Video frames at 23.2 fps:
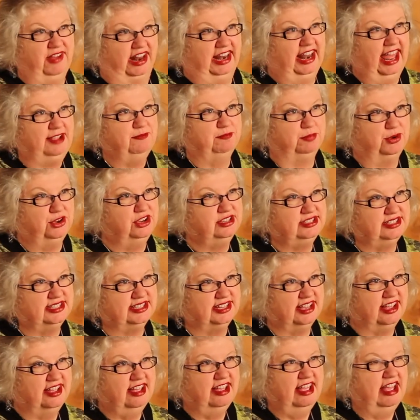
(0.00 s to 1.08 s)
I like books.
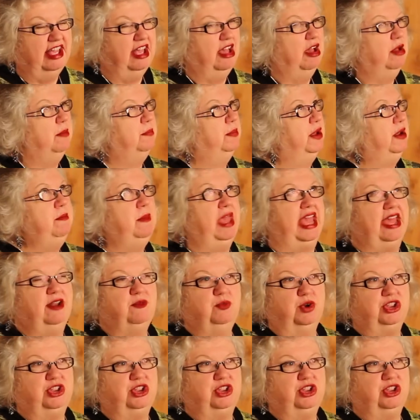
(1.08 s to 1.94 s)
But man,